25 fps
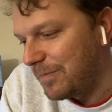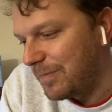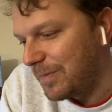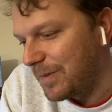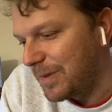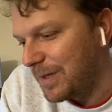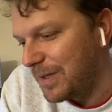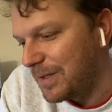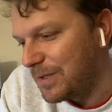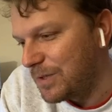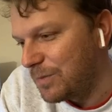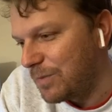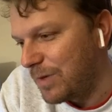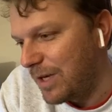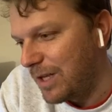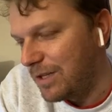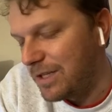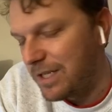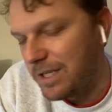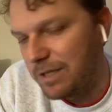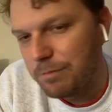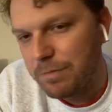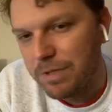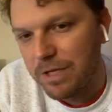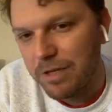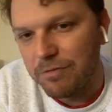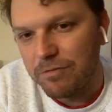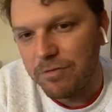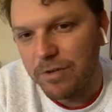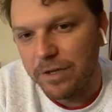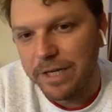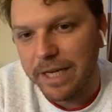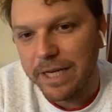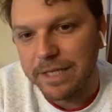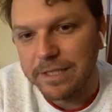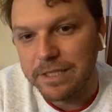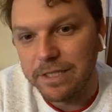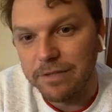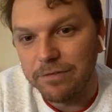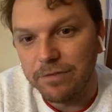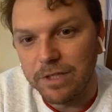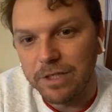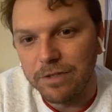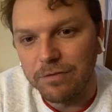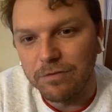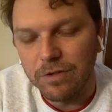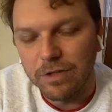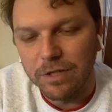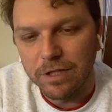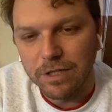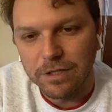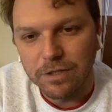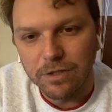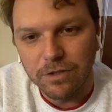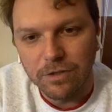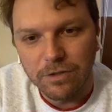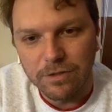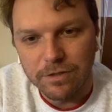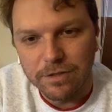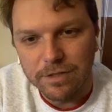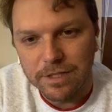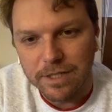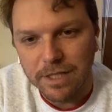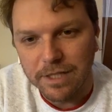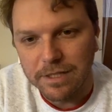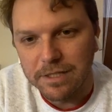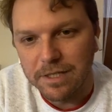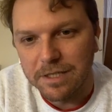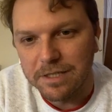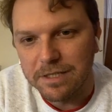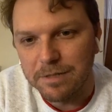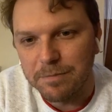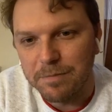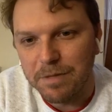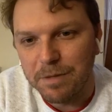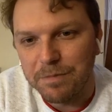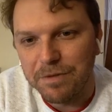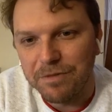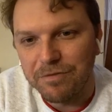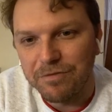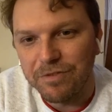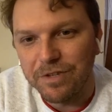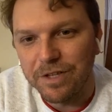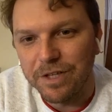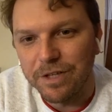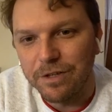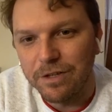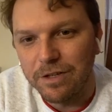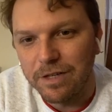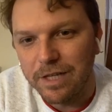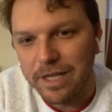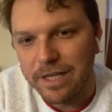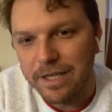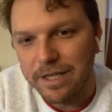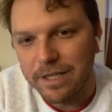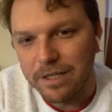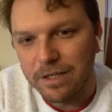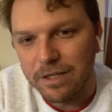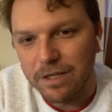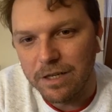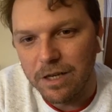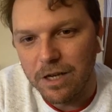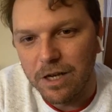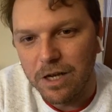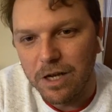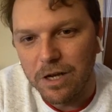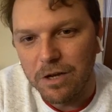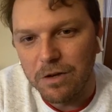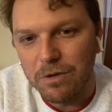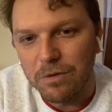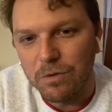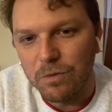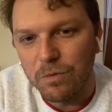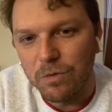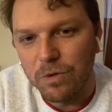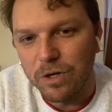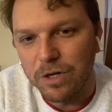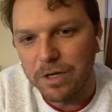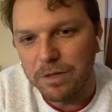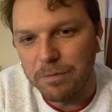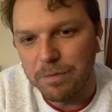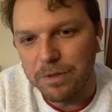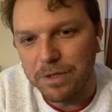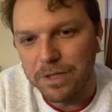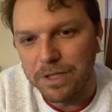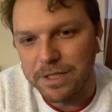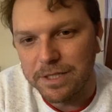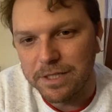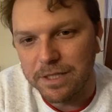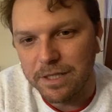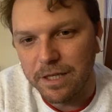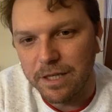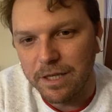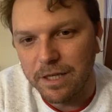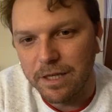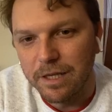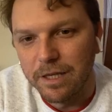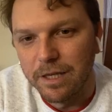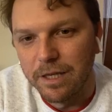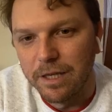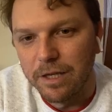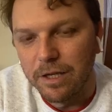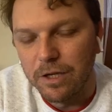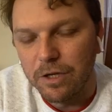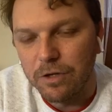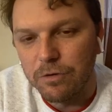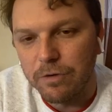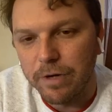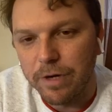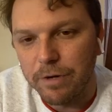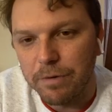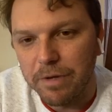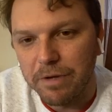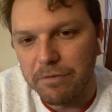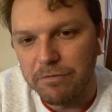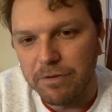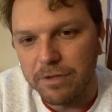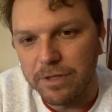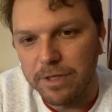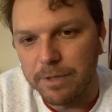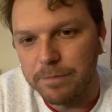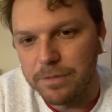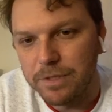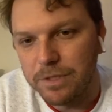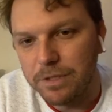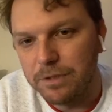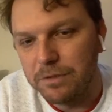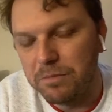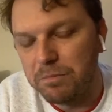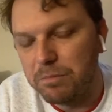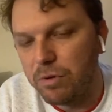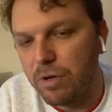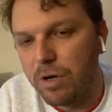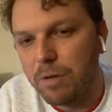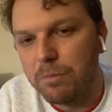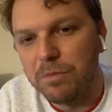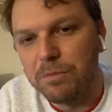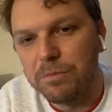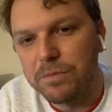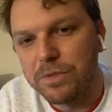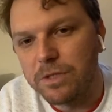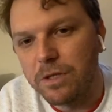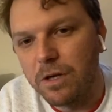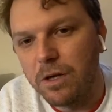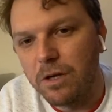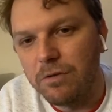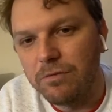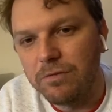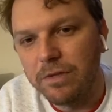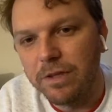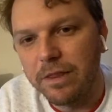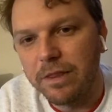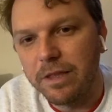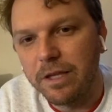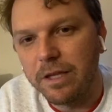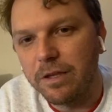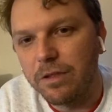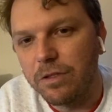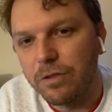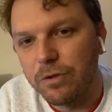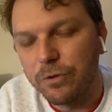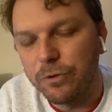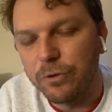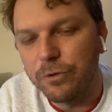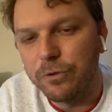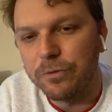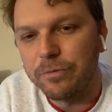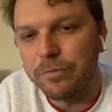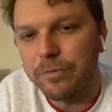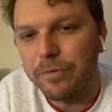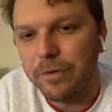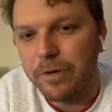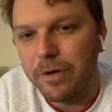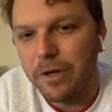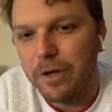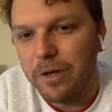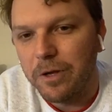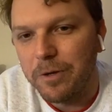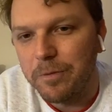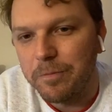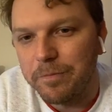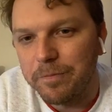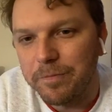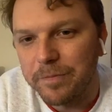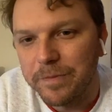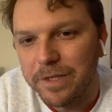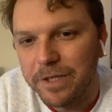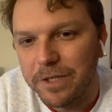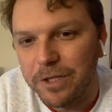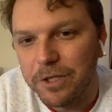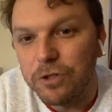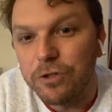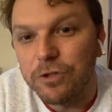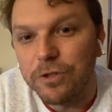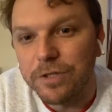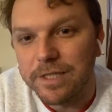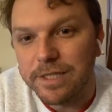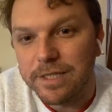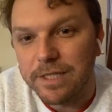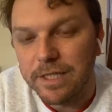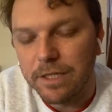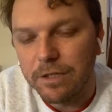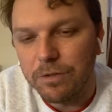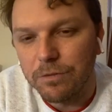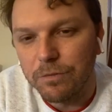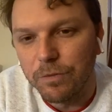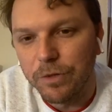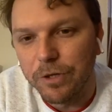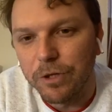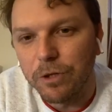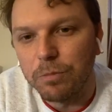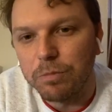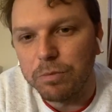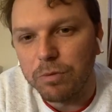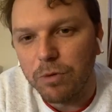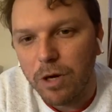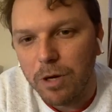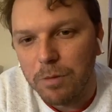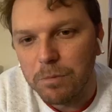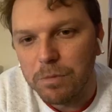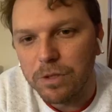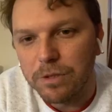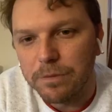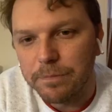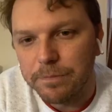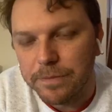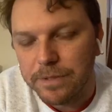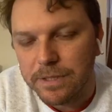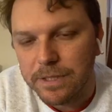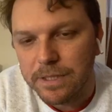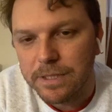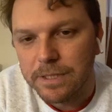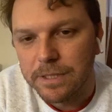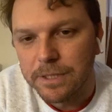as well can be a fun activity for the girls that doesn't maybe feel like work, but it's a great way for them to problem solve and think through interesting real problems.